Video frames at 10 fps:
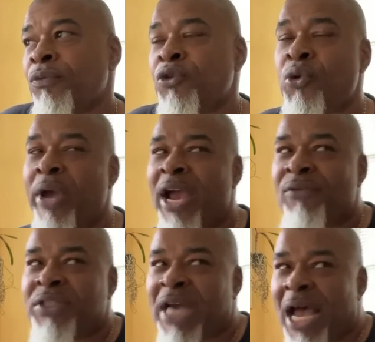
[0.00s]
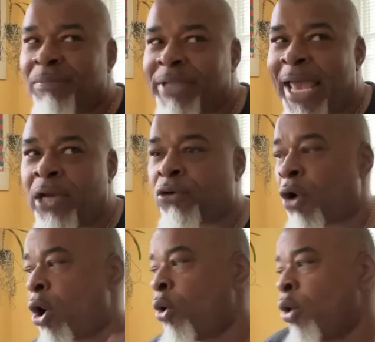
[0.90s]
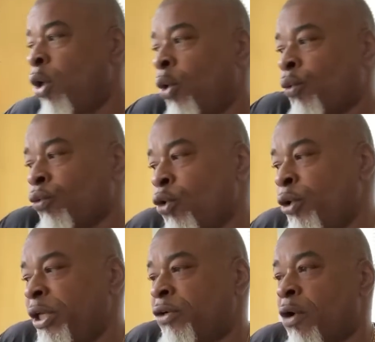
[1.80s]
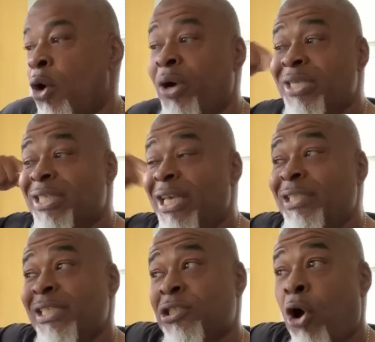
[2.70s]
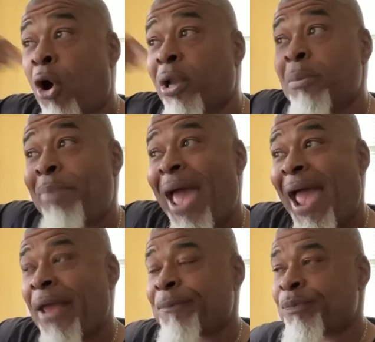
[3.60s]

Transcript: so every time they crow, Rudy crow, because he just calling back.